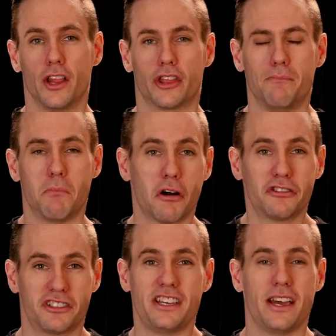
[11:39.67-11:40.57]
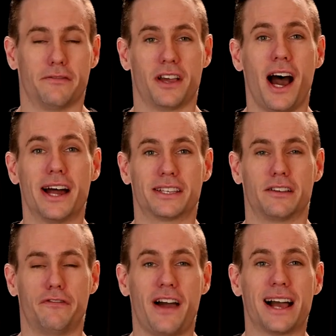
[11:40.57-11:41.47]
The mercy of God is
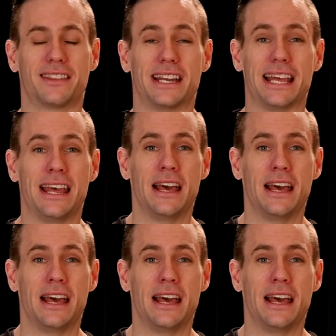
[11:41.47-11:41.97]
the fact that